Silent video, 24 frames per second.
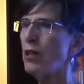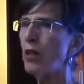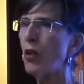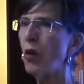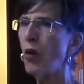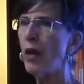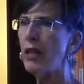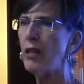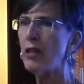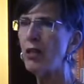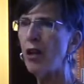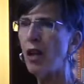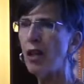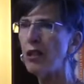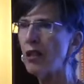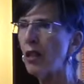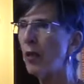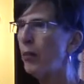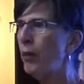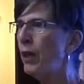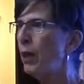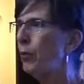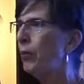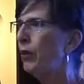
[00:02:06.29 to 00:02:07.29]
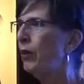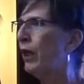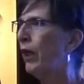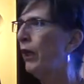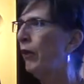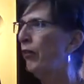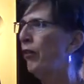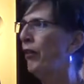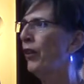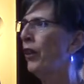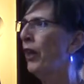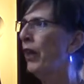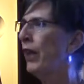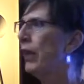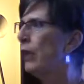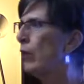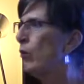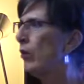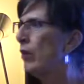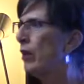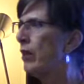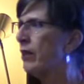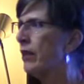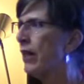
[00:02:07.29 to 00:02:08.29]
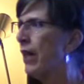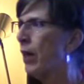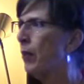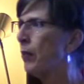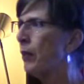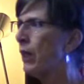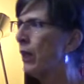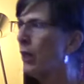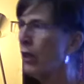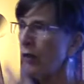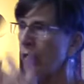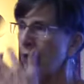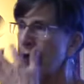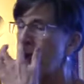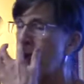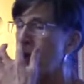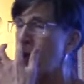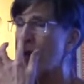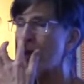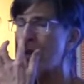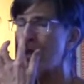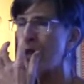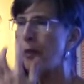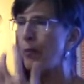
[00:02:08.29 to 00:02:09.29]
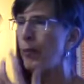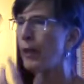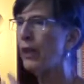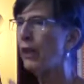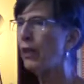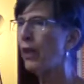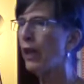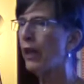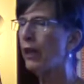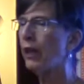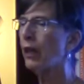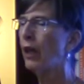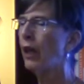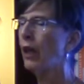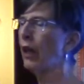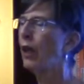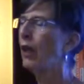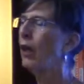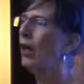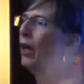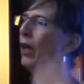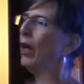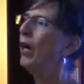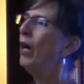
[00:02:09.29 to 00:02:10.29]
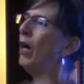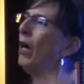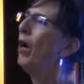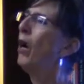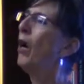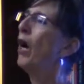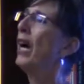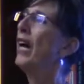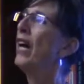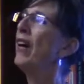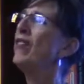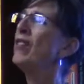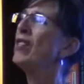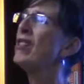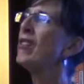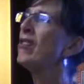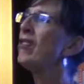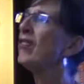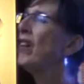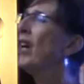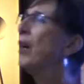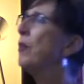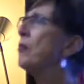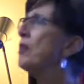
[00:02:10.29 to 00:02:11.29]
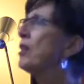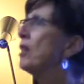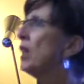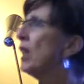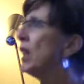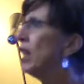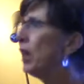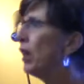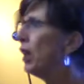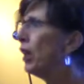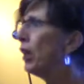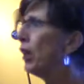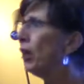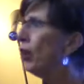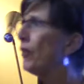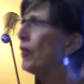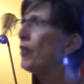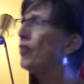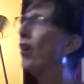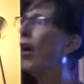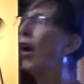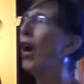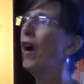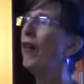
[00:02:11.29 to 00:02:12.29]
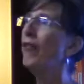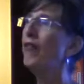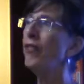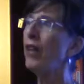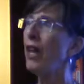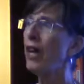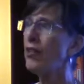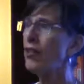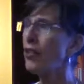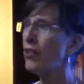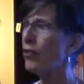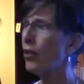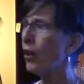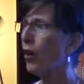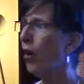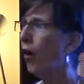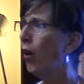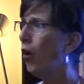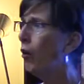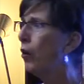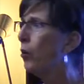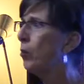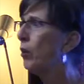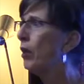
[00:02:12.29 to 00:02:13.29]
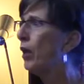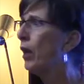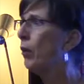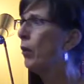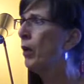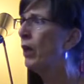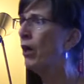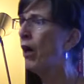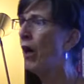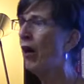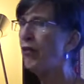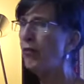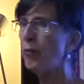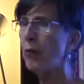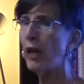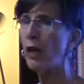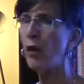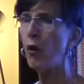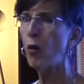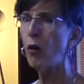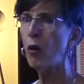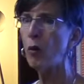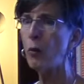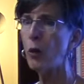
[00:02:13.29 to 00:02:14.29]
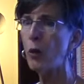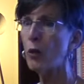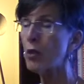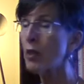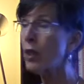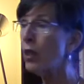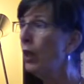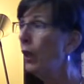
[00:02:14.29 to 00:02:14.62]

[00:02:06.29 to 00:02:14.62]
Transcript: So I saw some people for their annual exam a year later and they'd be like, oh, I haven't slept in a year. These hot flashes are horrible. I went off my hormones.